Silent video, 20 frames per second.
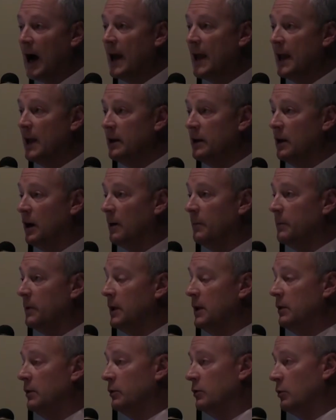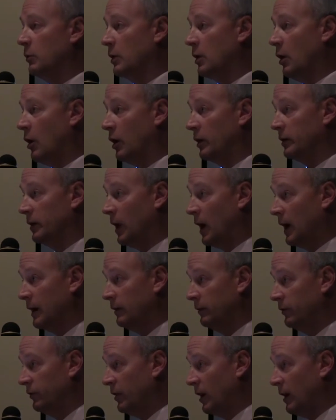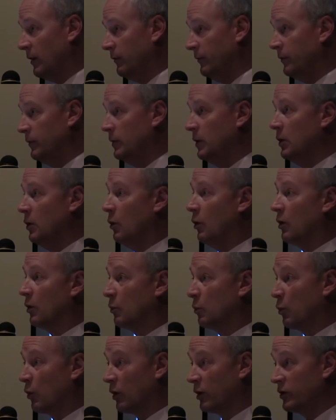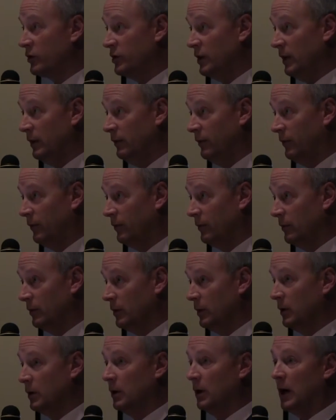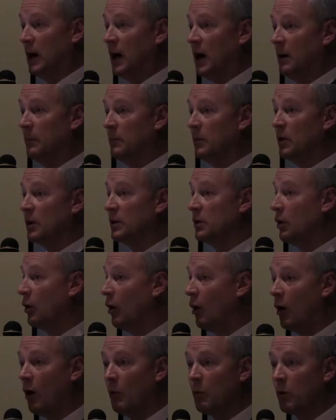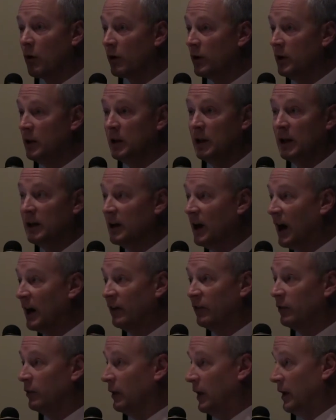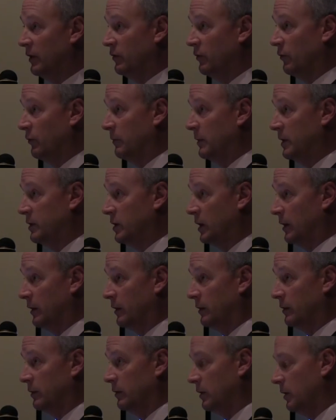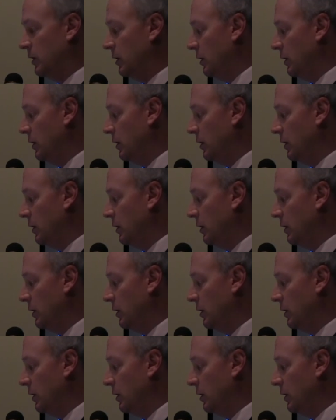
I end up either doing online stuff or worksheets. You're all working in isolation from each other.